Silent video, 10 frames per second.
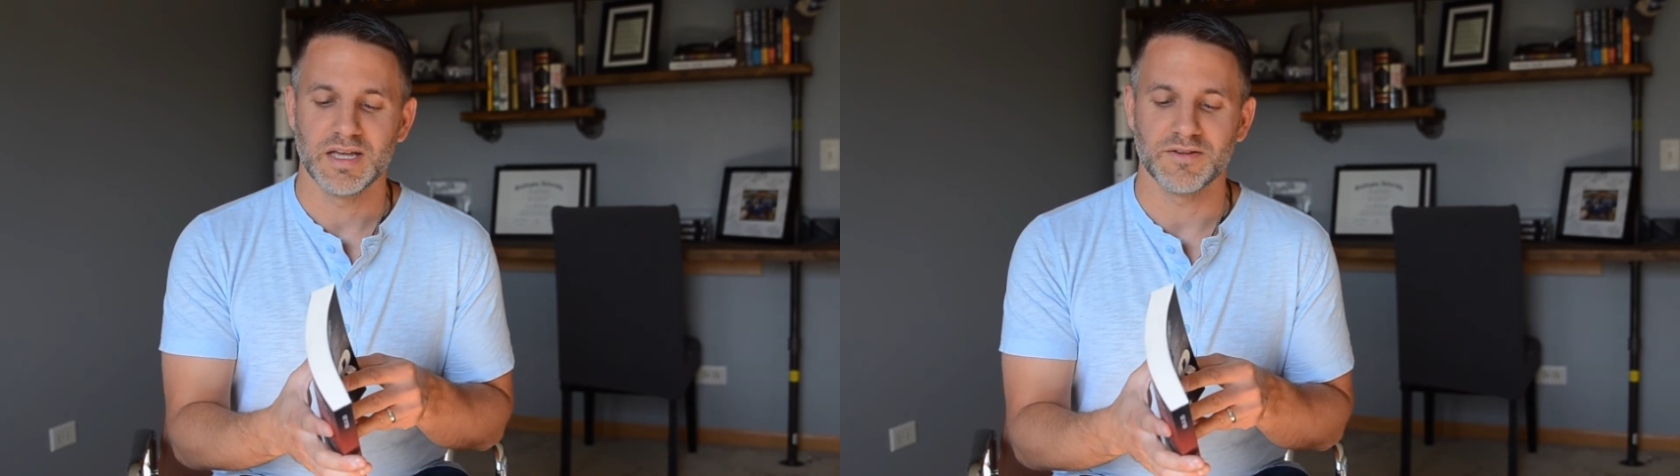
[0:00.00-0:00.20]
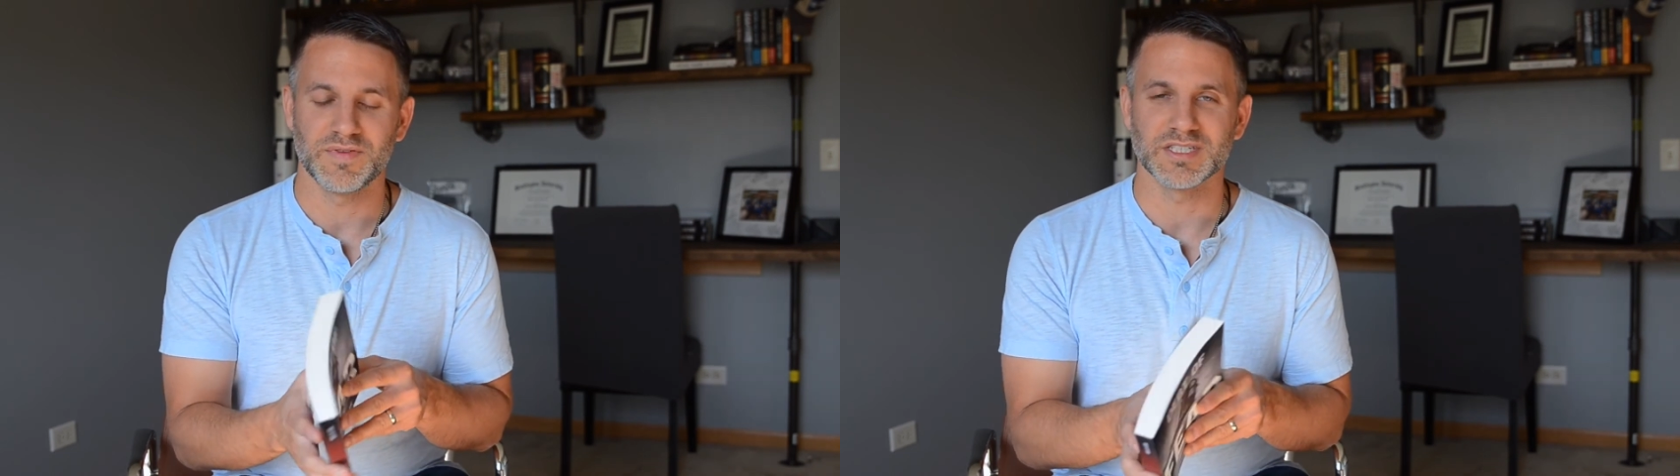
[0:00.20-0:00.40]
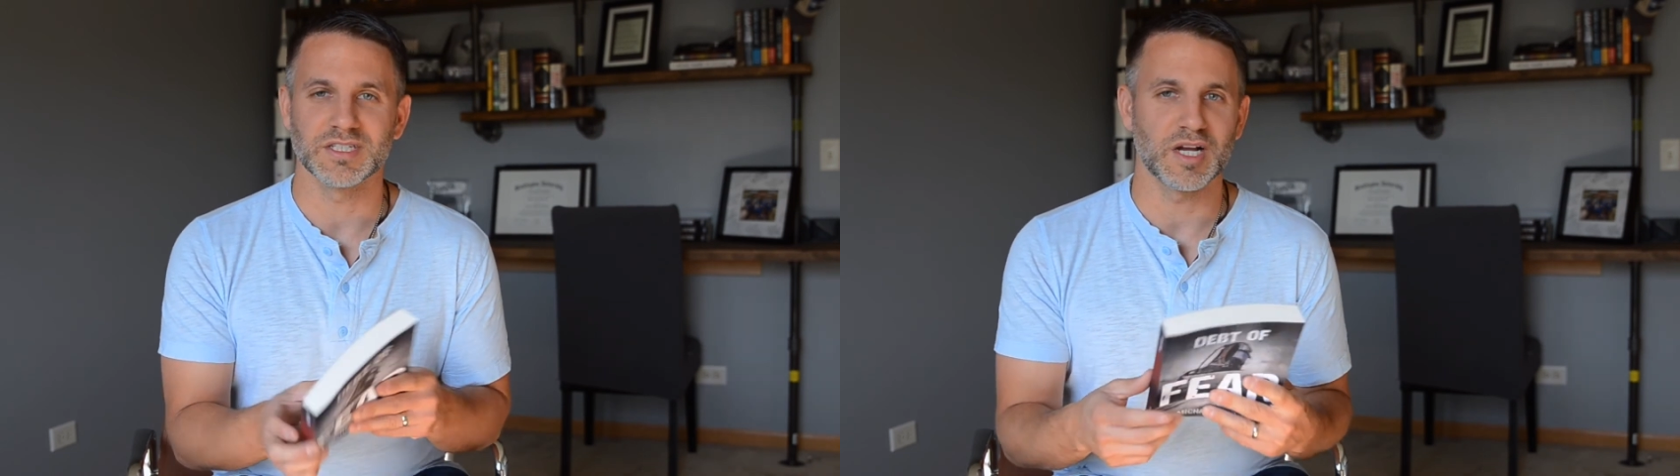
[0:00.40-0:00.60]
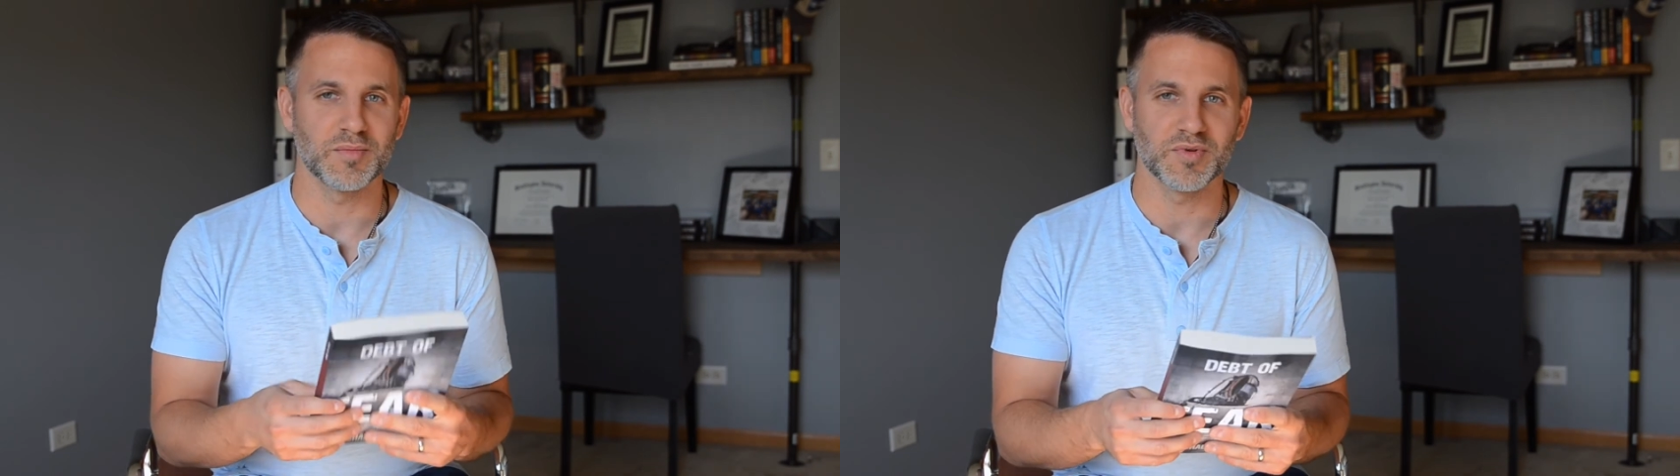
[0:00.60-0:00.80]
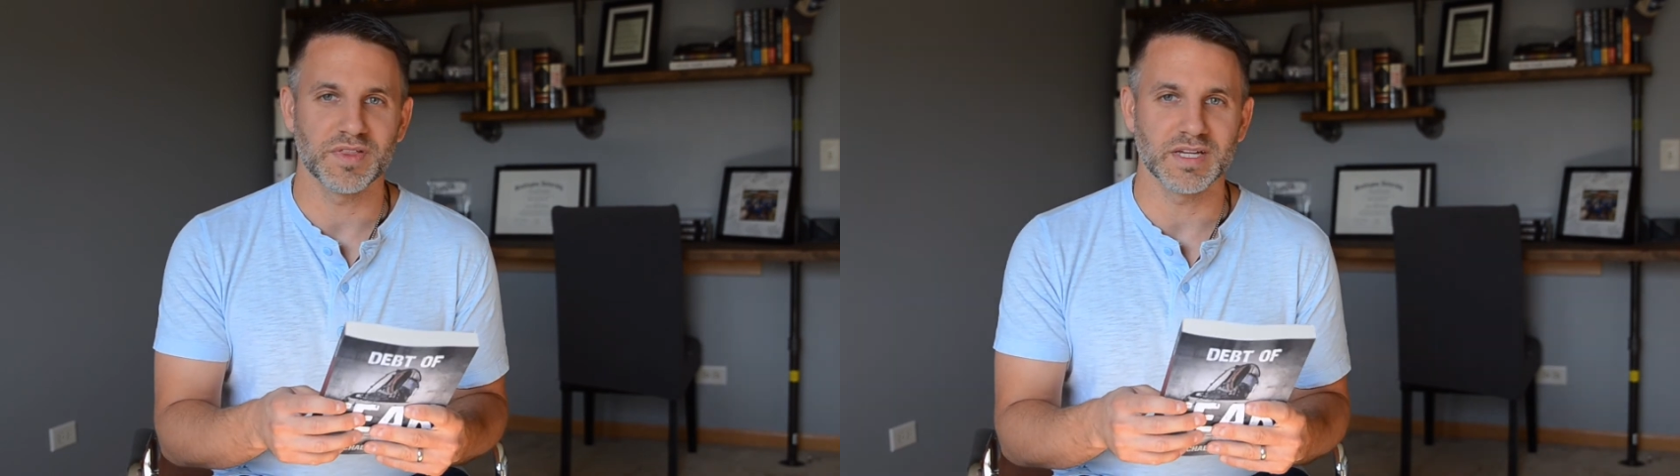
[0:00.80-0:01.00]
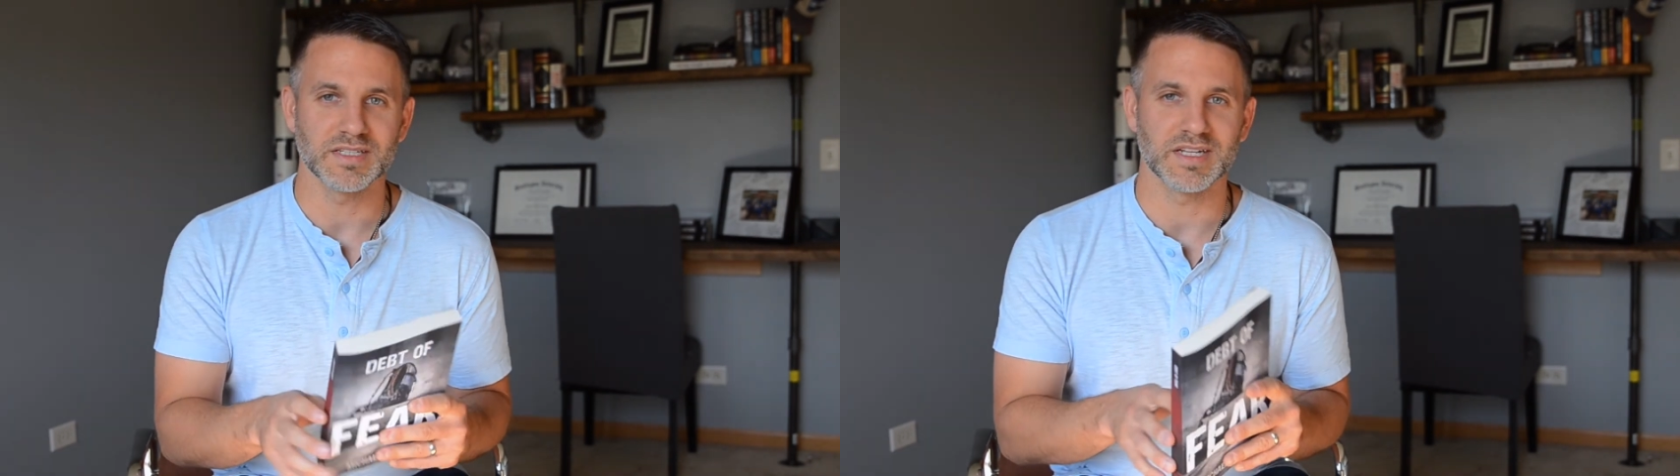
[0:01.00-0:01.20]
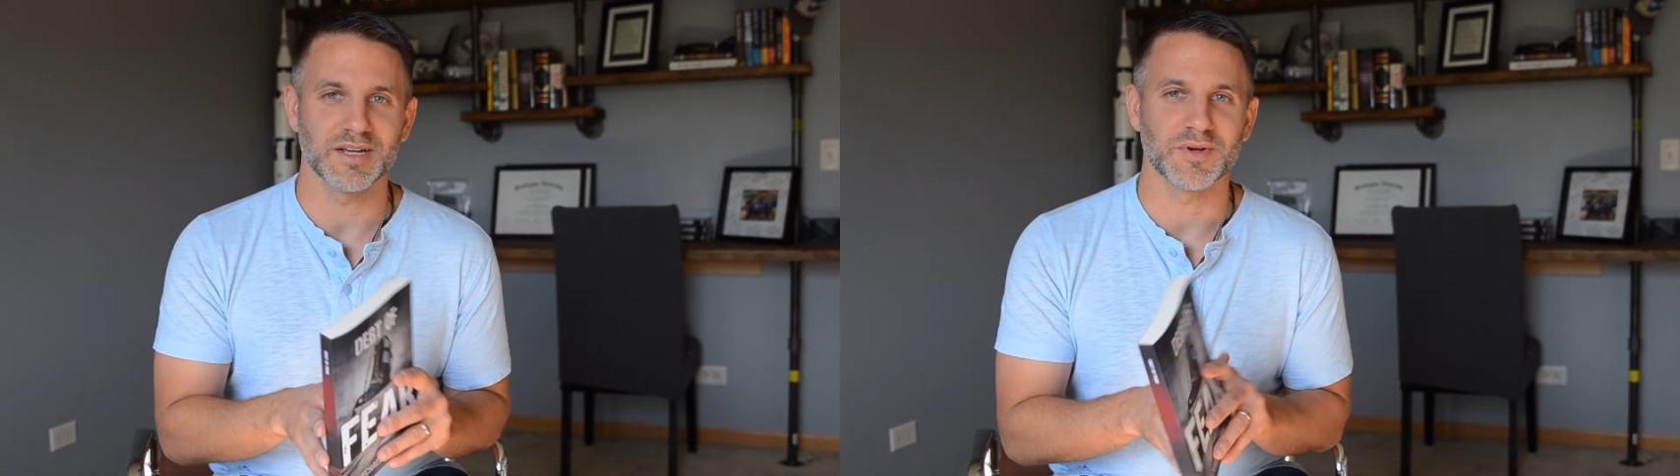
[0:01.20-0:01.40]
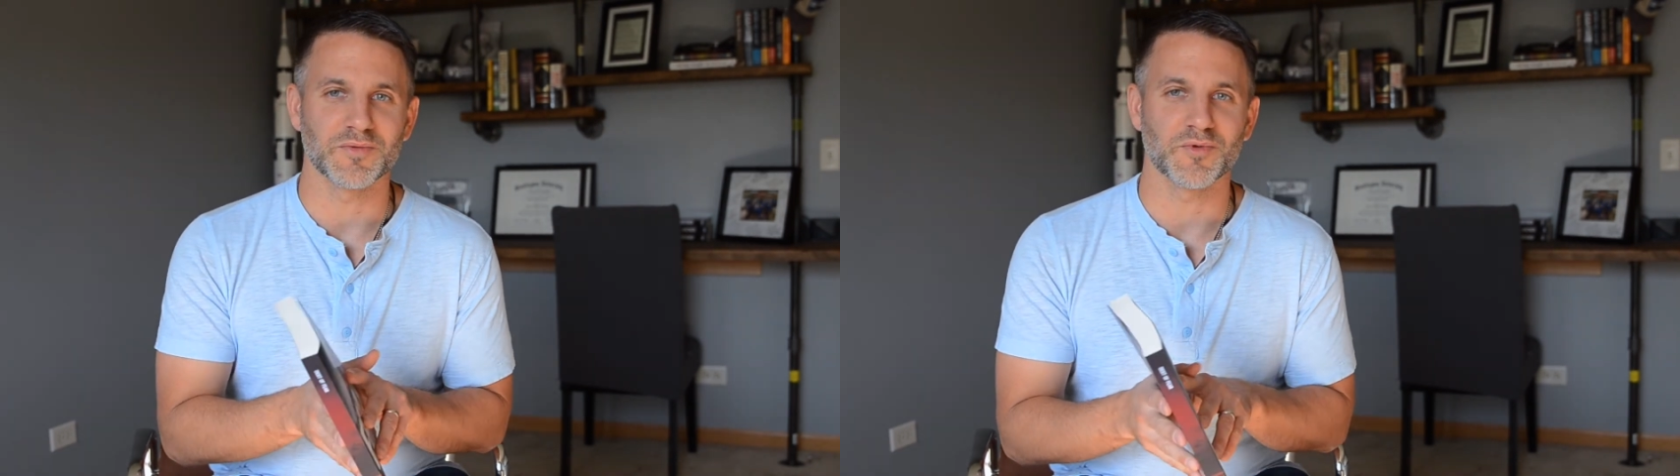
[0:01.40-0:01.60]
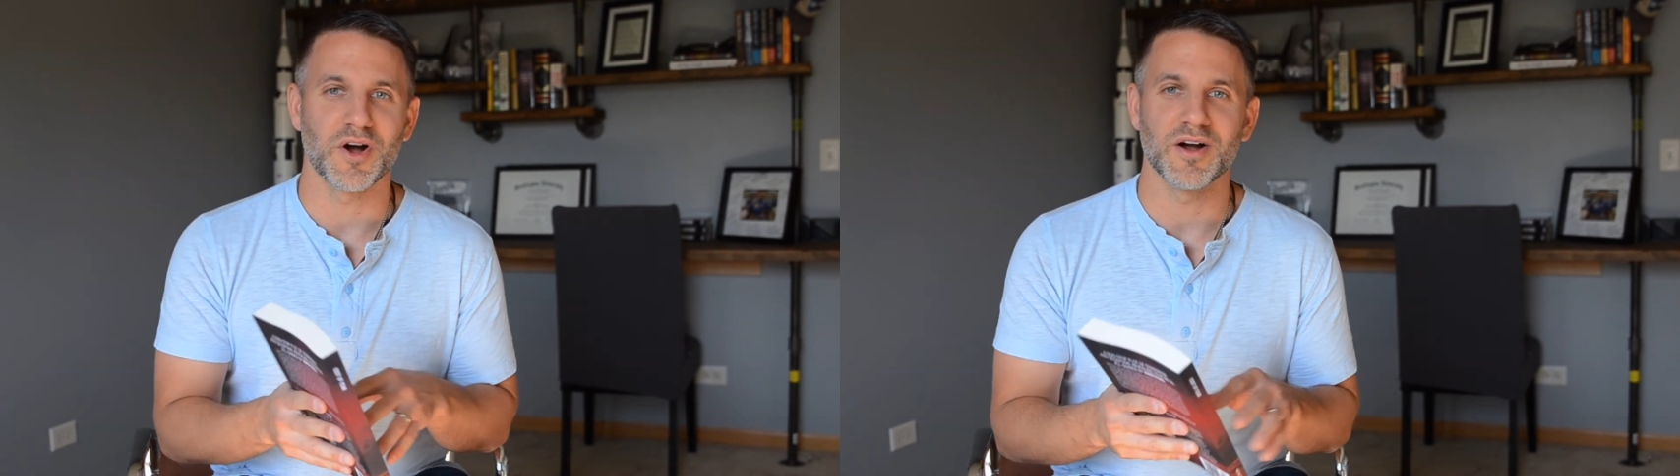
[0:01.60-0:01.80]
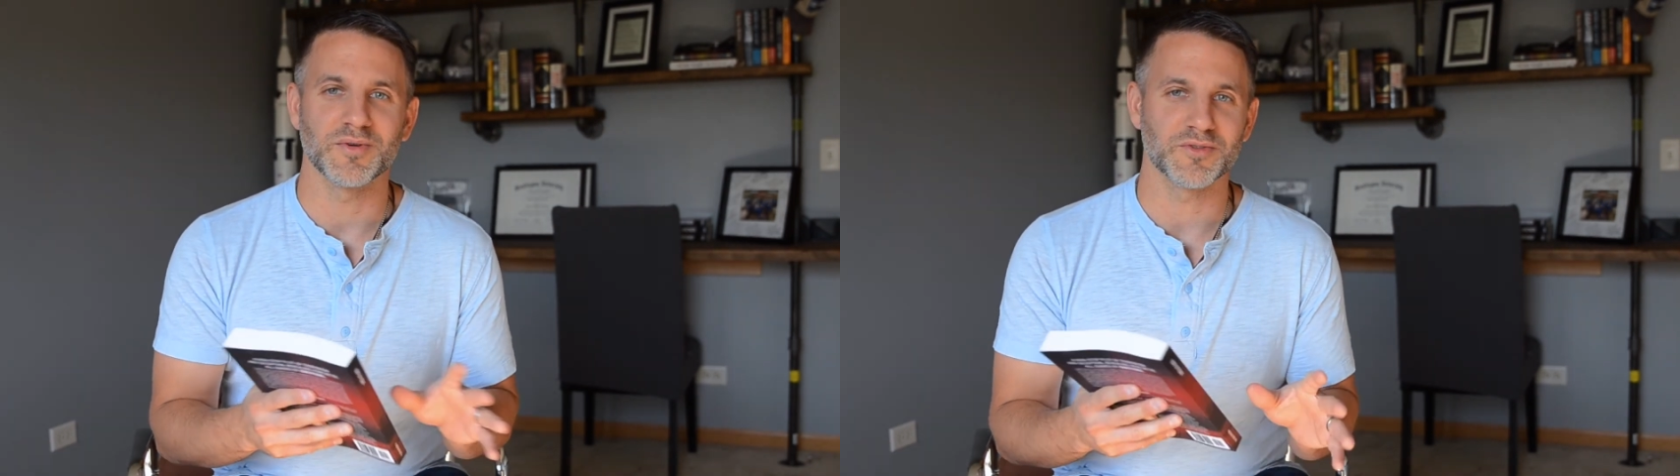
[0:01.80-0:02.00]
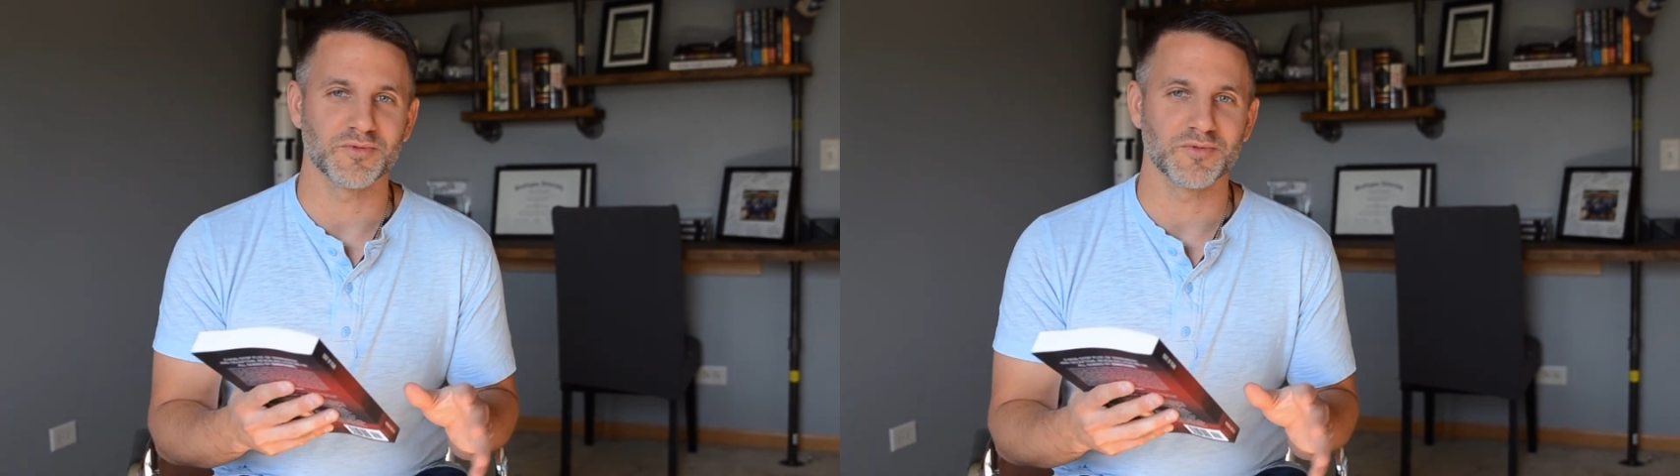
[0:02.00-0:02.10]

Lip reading: fixes a couple things that I went wrong with